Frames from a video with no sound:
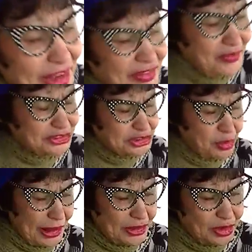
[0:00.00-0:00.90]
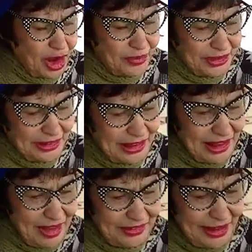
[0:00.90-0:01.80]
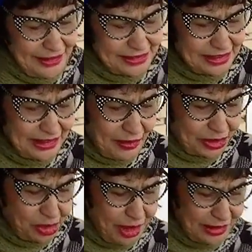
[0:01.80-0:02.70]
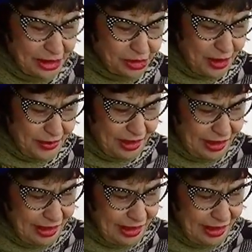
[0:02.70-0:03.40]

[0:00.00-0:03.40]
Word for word: if it was just a regular card. But look at how nice they went through all that trouble. That's so